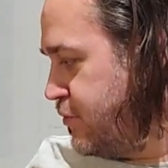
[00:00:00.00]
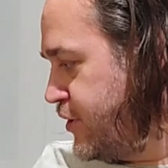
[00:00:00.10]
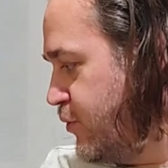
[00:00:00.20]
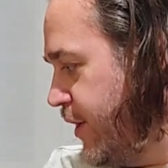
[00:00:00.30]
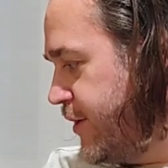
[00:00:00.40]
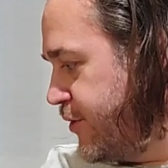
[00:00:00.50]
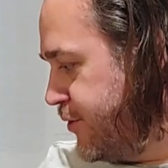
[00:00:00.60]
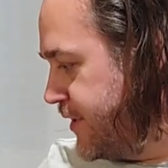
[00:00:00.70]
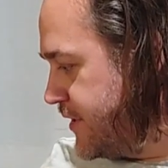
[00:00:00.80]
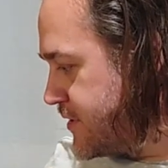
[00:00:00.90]
what you want to
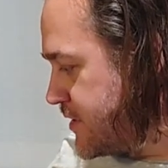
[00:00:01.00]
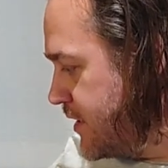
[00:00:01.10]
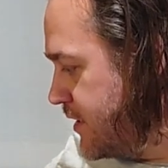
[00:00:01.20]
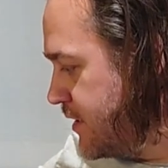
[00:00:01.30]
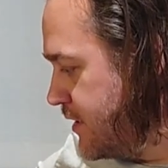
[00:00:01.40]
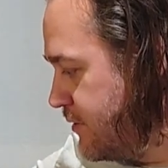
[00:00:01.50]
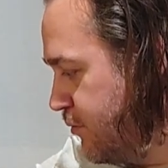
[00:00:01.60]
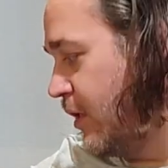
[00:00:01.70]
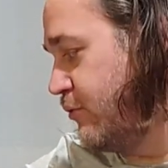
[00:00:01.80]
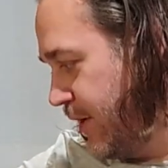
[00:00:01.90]
do is,
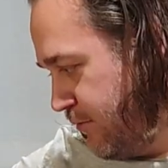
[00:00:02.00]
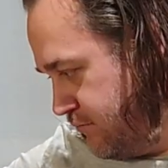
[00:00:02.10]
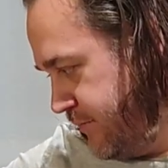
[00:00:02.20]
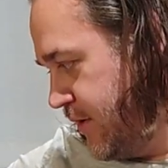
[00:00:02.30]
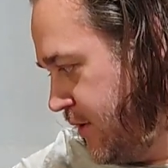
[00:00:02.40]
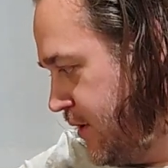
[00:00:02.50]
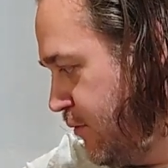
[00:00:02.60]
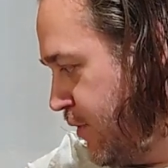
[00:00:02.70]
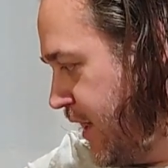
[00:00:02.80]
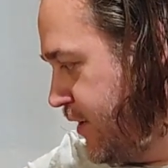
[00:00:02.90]
well,
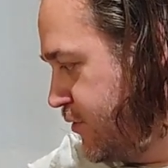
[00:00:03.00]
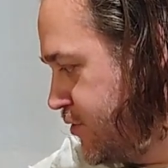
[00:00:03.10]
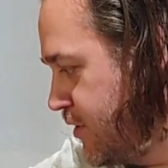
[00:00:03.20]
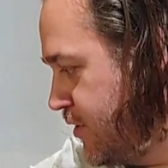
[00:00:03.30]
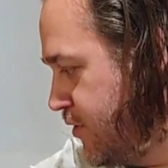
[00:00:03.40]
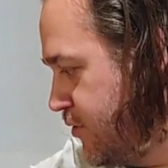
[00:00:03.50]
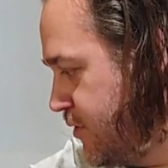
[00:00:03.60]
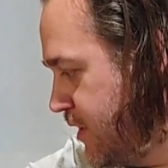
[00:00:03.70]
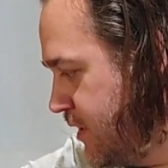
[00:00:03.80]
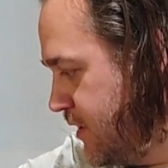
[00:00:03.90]
what I usually
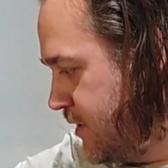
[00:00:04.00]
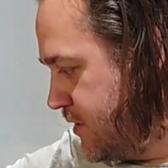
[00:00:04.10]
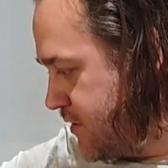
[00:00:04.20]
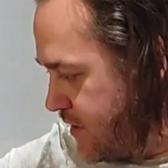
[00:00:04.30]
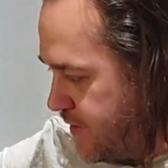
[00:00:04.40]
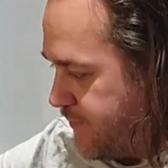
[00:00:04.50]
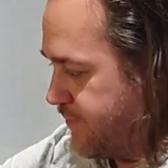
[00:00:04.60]
do is